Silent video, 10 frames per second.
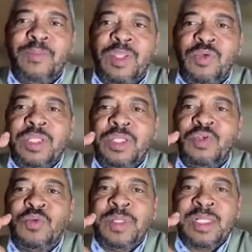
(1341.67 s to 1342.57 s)
You need
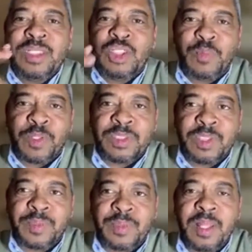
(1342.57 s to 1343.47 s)
to be
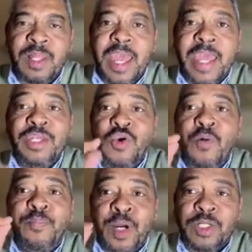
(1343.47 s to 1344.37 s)
responsible, and
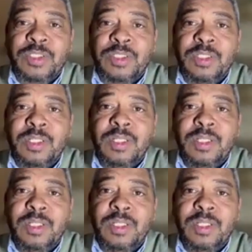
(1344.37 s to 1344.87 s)
your boss